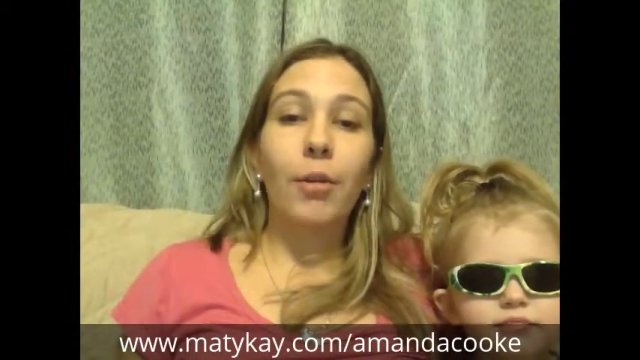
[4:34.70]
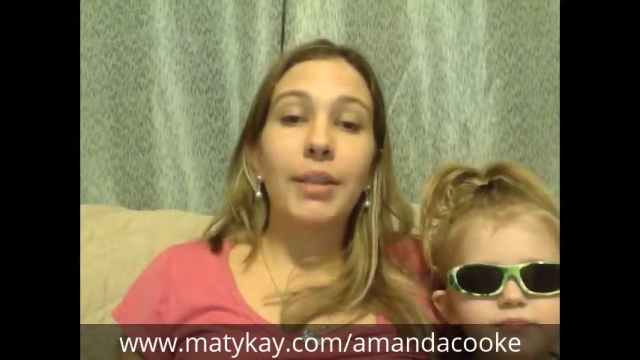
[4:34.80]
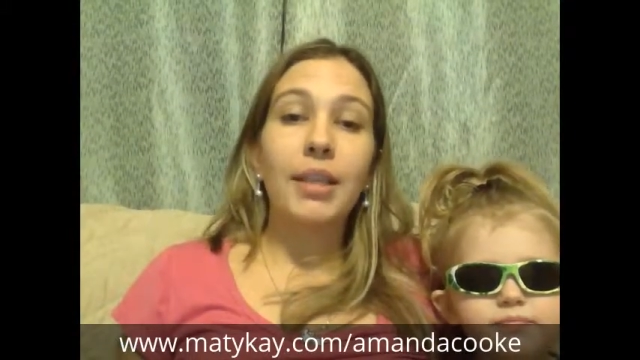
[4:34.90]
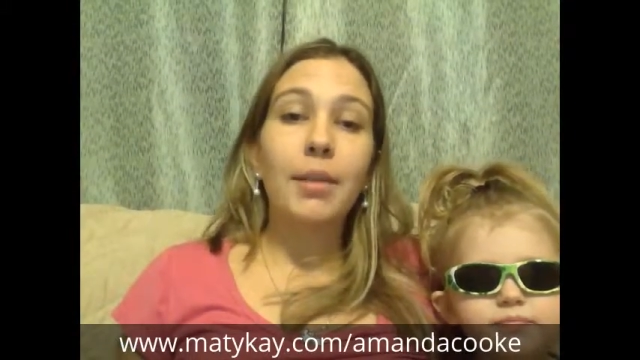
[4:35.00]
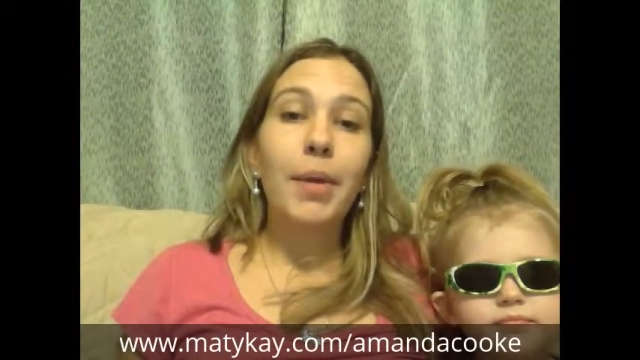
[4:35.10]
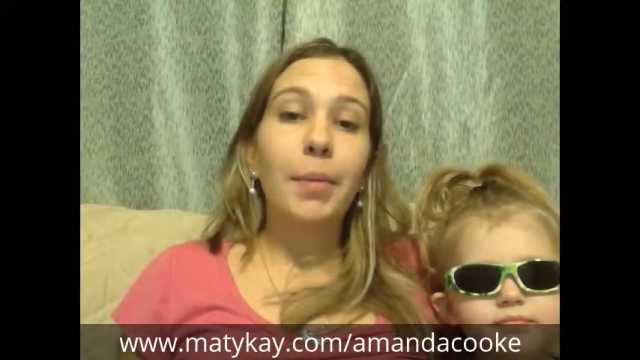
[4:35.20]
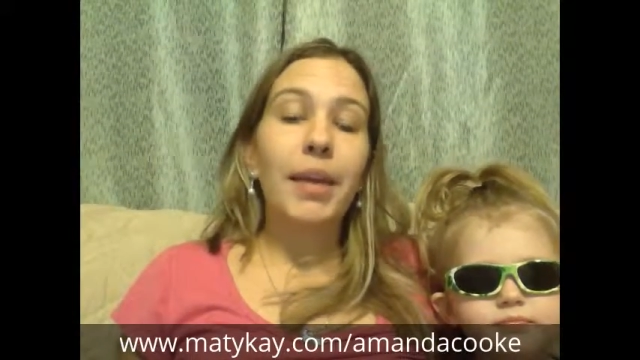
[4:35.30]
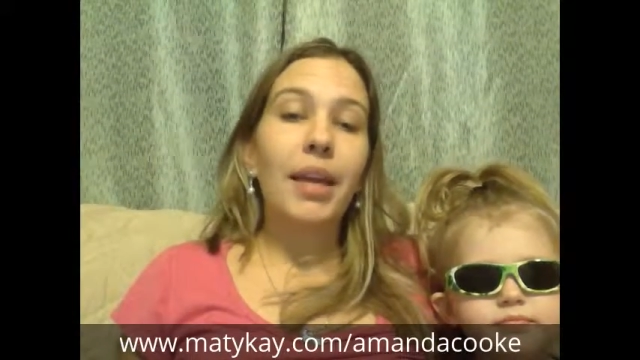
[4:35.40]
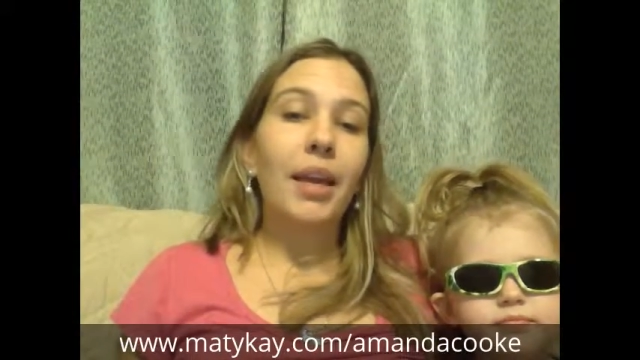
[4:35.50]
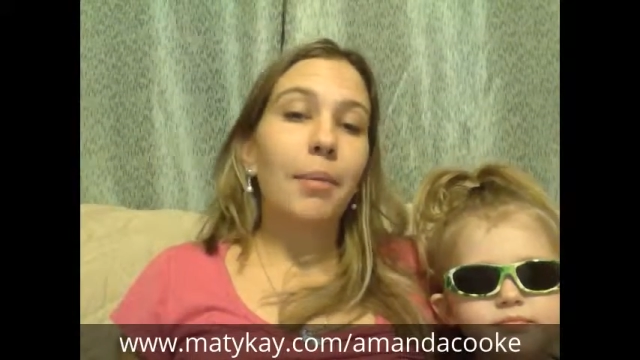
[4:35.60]
always email
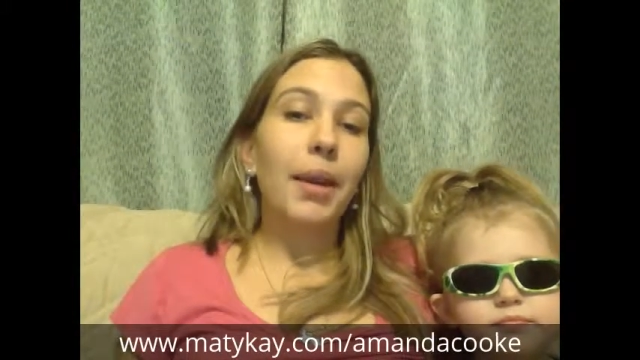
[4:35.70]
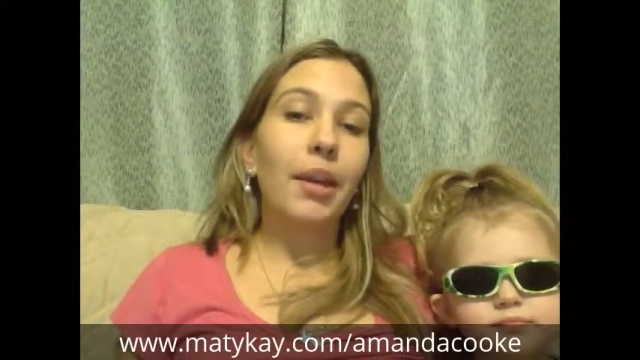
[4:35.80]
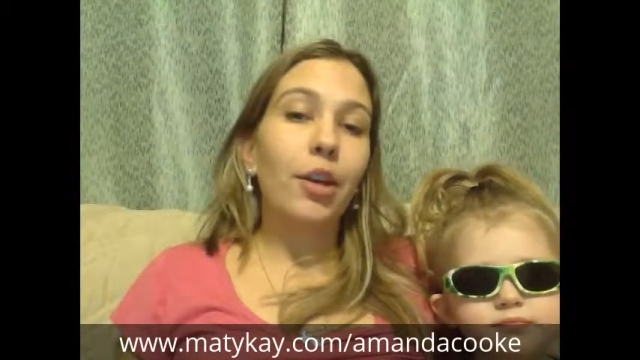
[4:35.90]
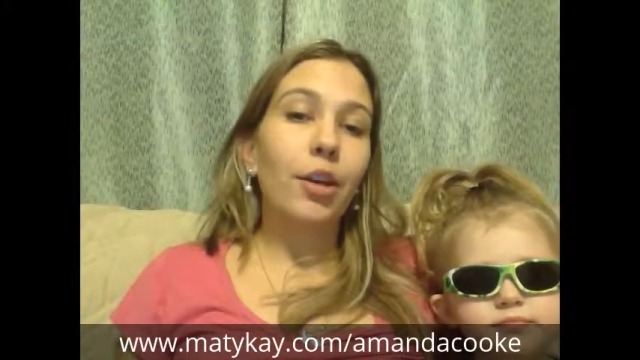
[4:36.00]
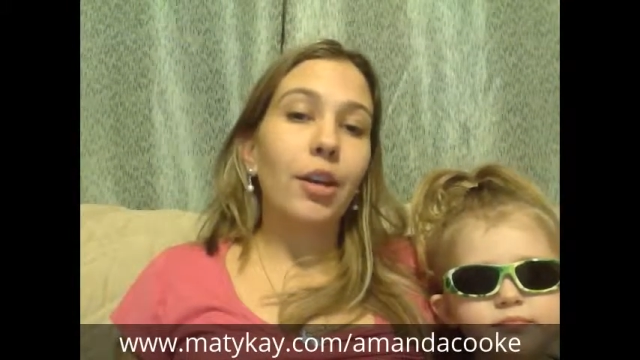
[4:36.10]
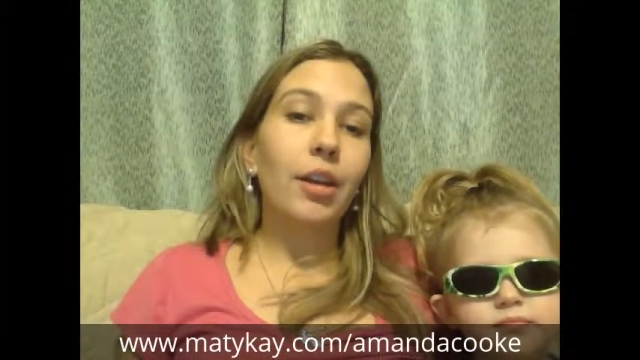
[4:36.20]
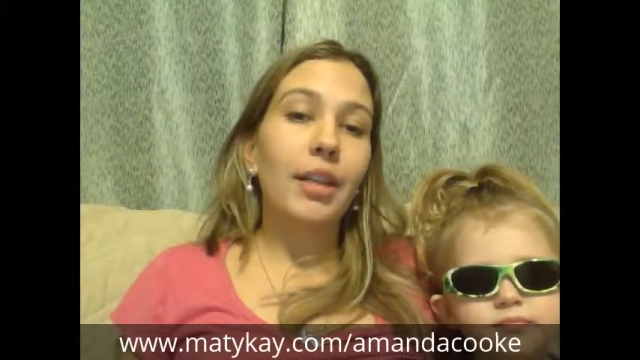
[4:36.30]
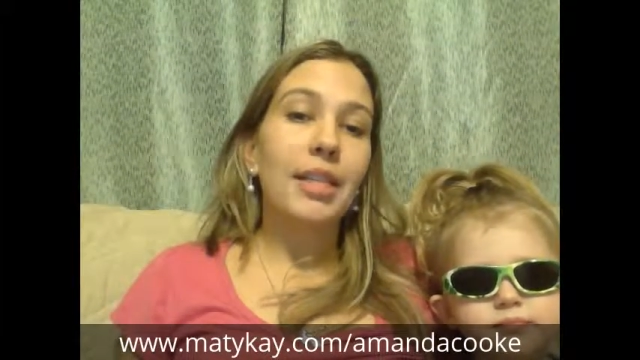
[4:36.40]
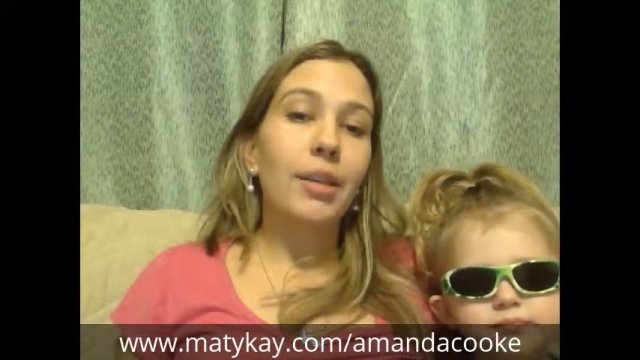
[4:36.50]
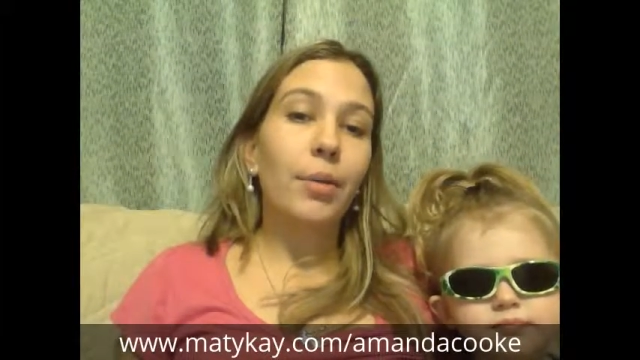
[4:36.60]
me at amanda cooke
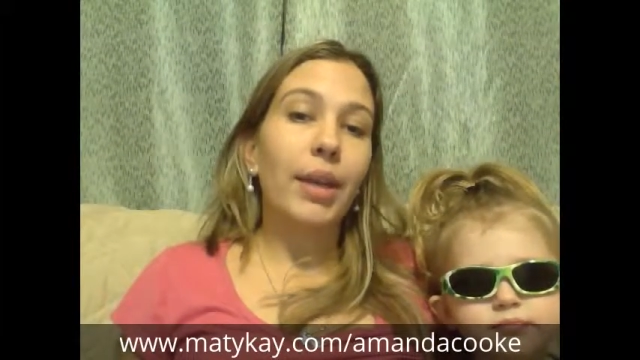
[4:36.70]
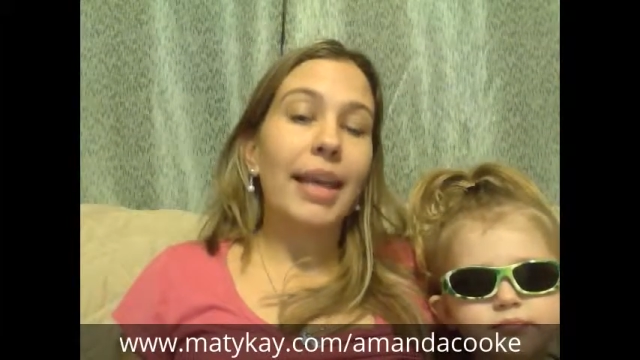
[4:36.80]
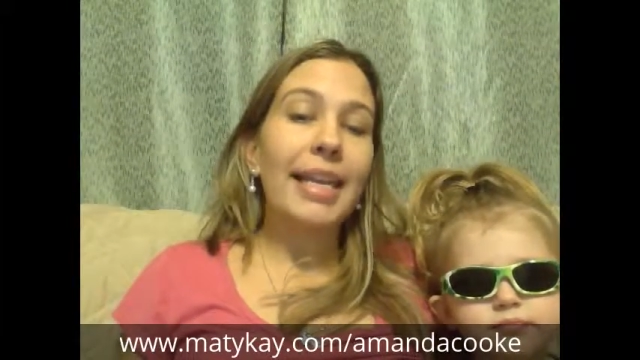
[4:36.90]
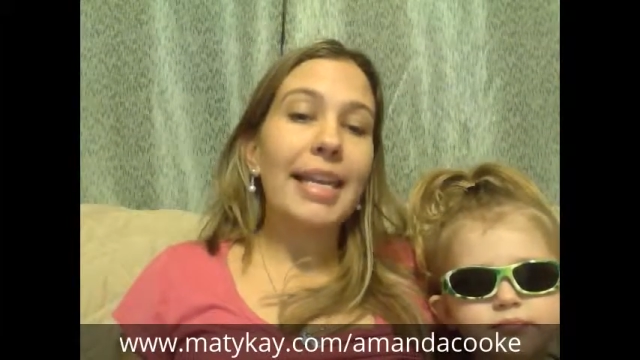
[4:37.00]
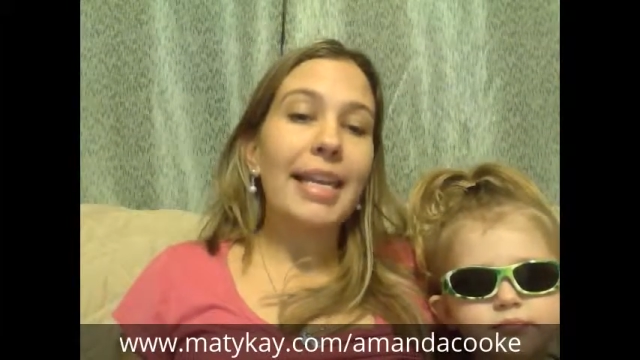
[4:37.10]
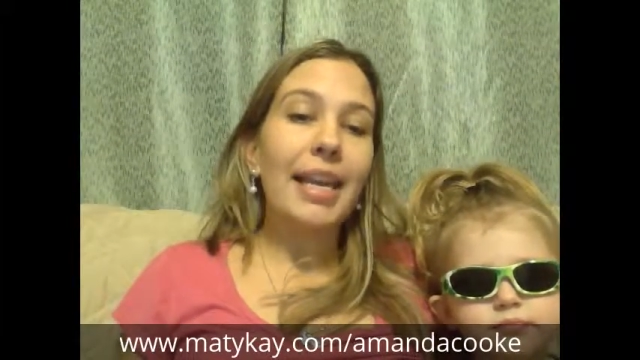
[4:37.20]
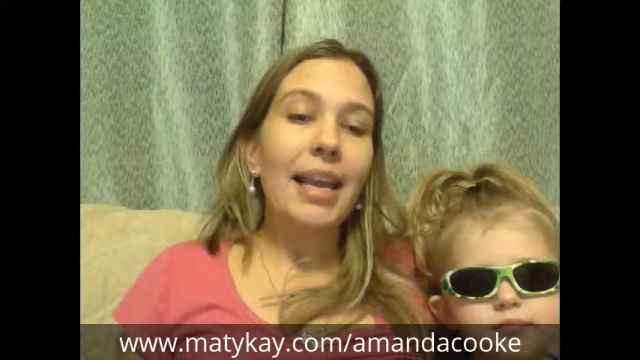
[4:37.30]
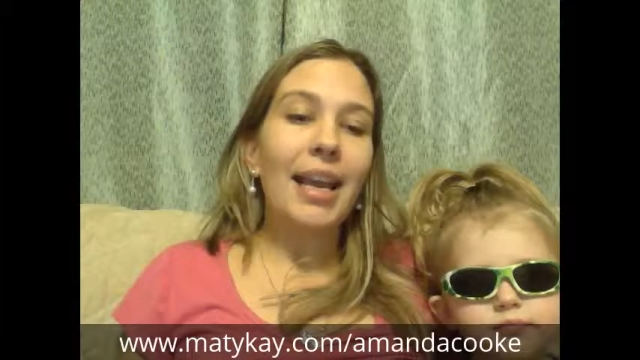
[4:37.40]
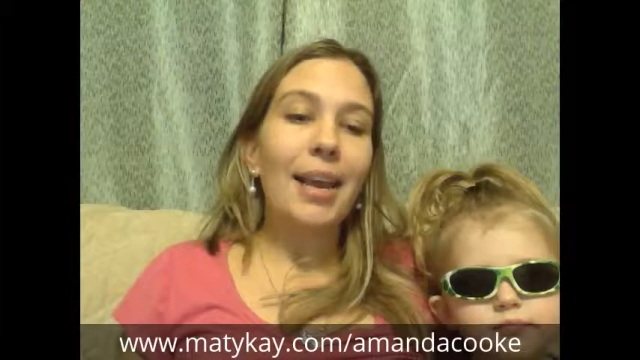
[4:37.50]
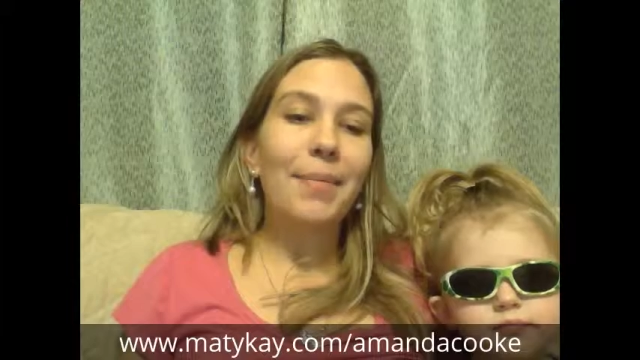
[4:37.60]

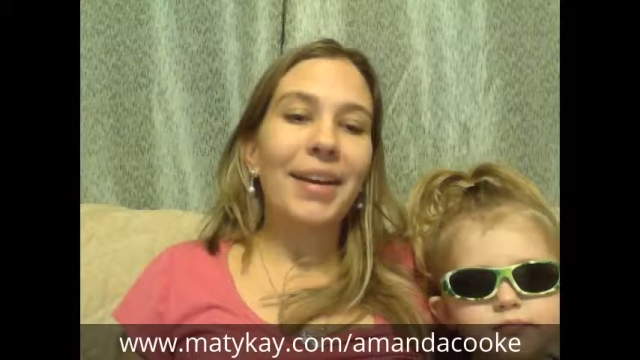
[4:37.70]
at